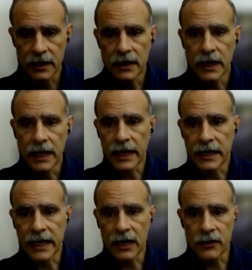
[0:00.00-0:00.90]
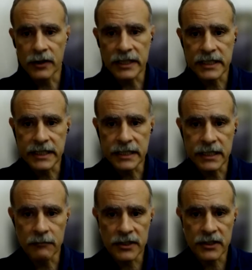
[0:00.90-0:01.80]
And now you can see
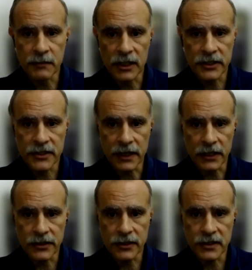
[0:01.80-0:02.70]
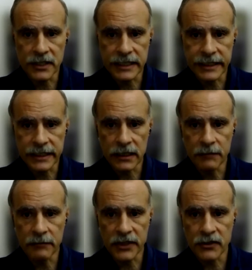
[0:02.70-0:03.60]
somewhat smaller structures, these little
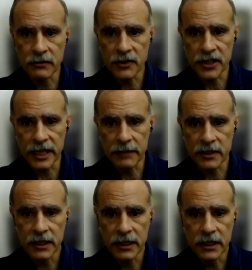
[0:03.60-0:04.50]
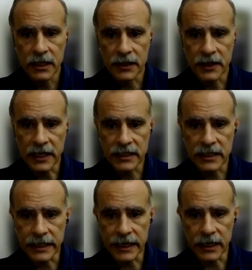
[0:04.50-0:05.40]
mushroom-shaped things
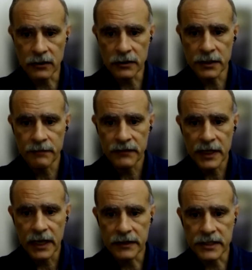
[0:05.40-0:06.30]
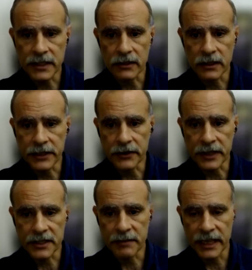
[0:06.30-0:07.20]
sticking out. And these are called dendritic
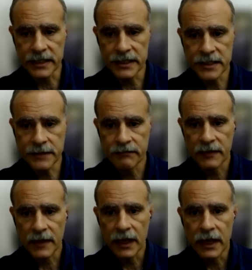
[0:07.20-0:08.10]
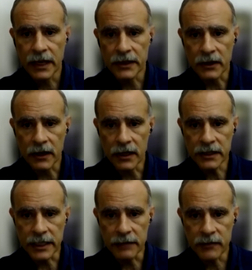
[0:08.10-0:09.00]
spines. And on
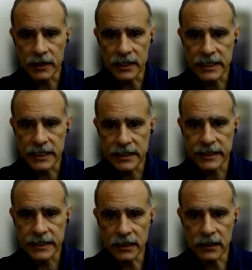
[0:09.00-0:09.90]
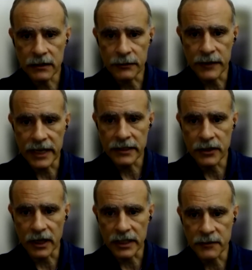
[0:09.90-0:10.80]
them, you can see these little red
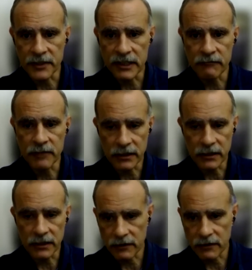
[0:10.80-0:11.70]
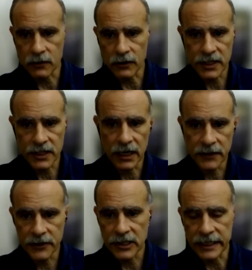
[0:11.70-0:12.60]
dots, which have been, of course,
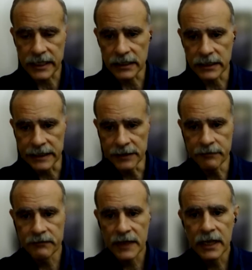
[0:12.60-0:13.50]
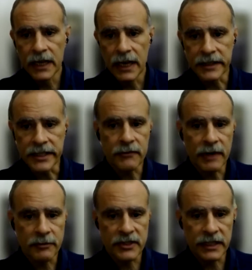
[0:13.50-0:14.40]
artificially colored in. And these
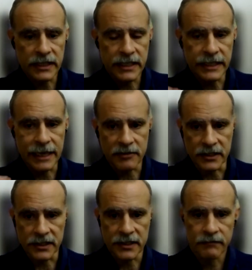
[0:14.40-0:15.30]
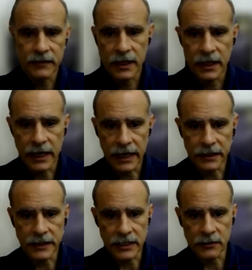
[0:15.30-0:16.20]
represent the synapses.
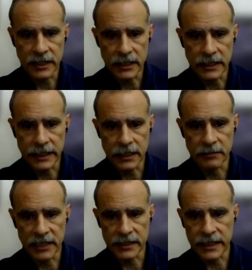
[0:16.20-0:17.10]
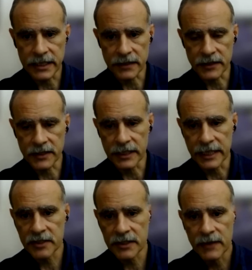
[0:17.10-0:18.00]
And that's what I indicate by the size of the
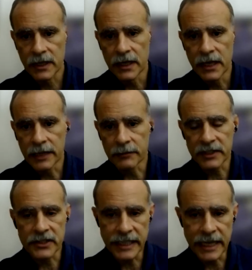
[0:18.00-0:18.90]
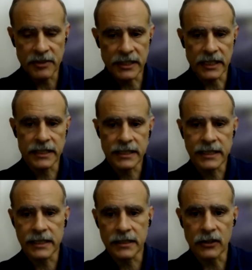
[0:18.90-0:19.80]
synapse. And what the synapse does is
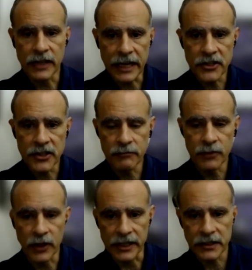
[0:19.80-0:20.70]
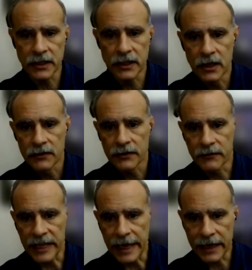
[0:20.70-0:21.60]
it is the connection point from
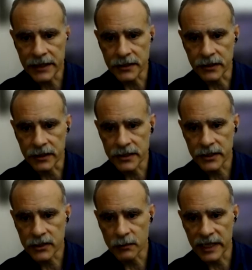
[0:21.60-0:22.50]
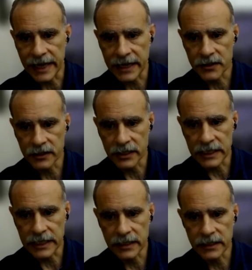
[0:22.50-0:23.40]
the axons. Here's one axon
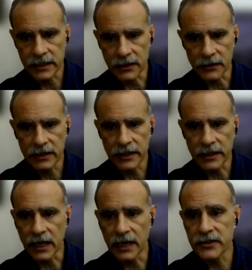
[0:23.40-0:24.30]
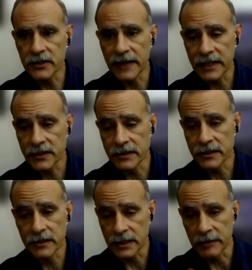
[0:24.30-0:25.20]
indicated in green. There are hundreds of axons in
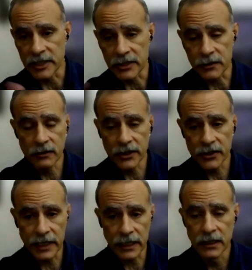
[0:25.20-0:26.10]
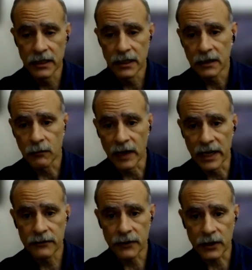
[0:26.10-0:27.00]
this image. We're only showing
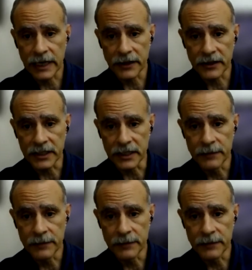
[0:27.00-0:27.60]
one for clarity.